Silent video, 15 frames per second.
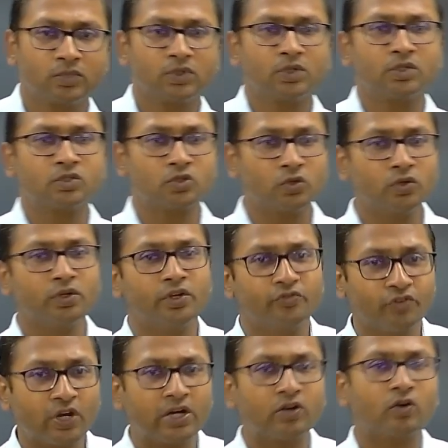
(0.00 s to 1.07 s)
So, if
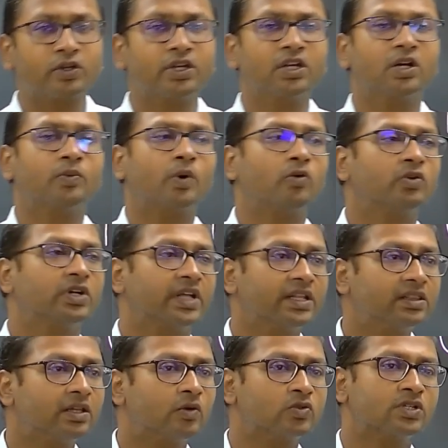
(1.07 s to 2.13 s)
you are talking about
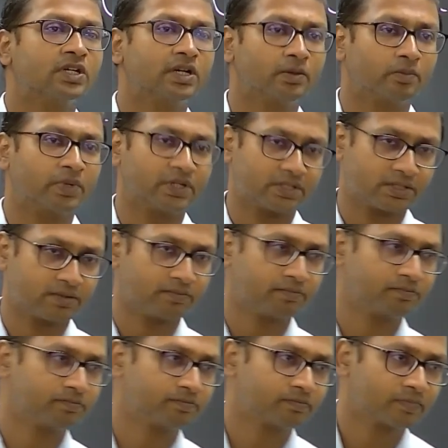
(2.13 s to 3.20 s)
10,000 numbers,
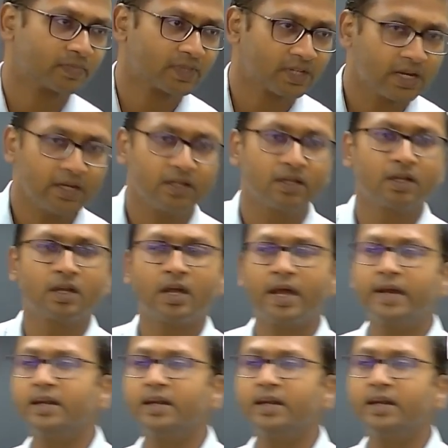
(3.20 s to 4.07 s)
right, and